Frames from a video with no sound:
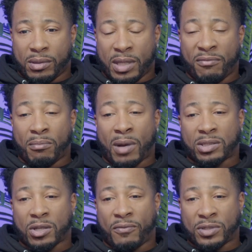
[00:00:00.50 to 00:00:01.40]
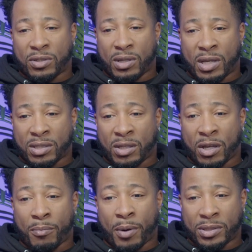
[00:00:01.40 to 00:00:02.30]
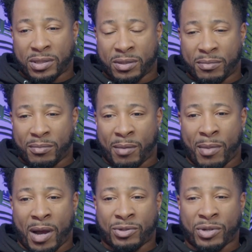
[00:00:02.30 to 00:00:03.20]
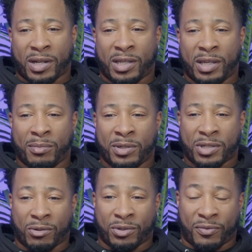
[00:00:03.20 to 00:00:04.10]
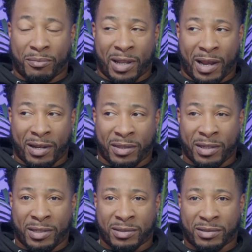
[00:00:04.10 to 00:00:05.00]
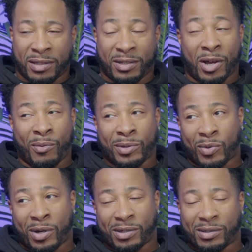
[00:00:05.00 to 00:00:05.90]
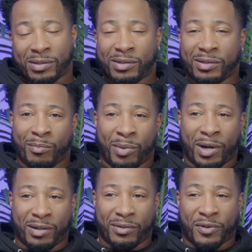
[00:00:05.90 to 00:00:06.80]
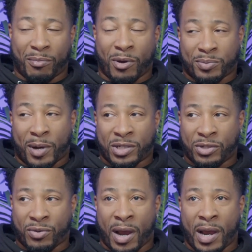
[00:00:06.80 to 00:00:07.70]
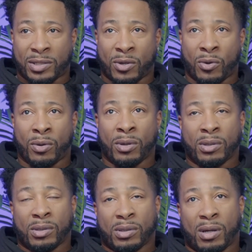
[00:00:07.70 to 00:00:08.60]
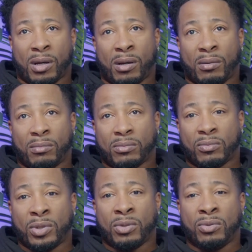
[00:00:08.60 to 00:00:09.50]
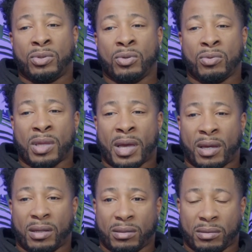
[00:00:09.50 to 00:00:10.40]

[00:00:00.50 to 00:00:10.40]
even myself as a, as a young person, my mom tried to keep me sheltered from a lot of things. Didn't always work, but for the most part, she tried. So um, when you do that,